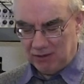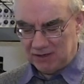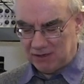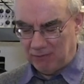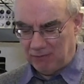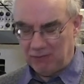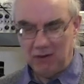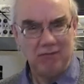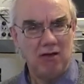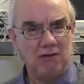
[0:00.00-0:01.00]
a look at some of the
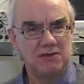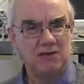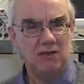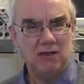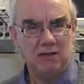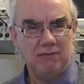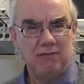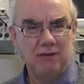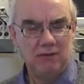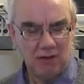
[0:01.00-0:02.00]
photographs that
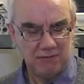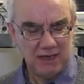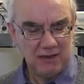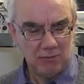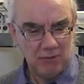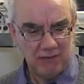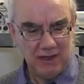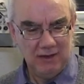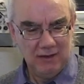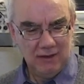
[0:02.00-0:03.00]
I've taken with
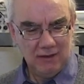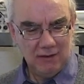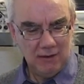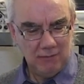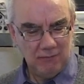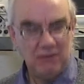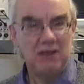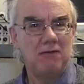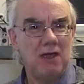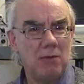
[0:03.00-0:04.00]
it.
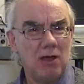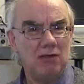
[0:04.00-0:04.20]
Thank you very